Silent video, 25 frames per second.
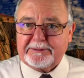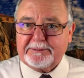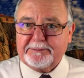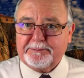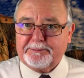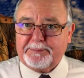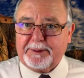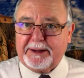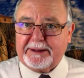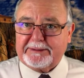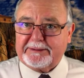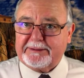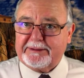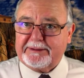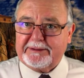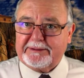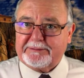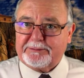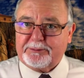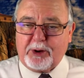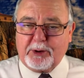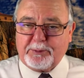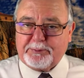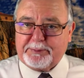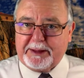but it
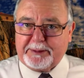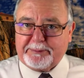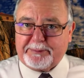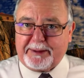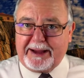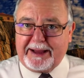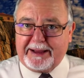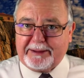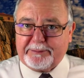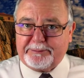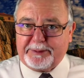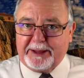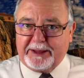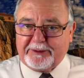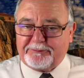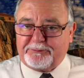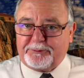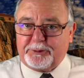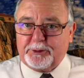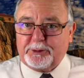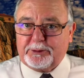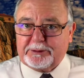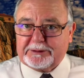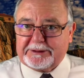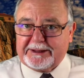won't be by being
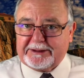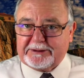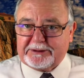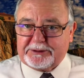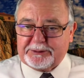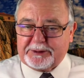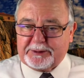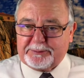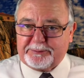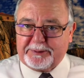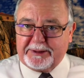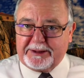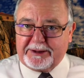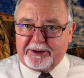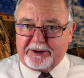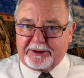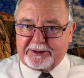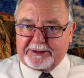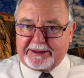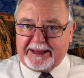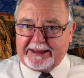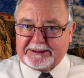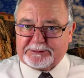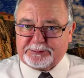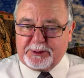fooled into it in our
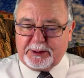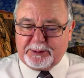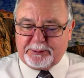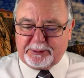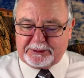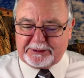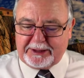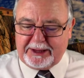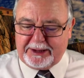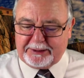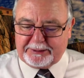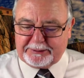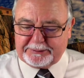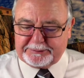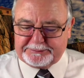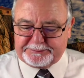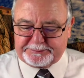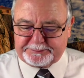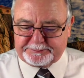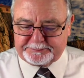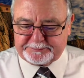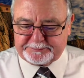case. We will know.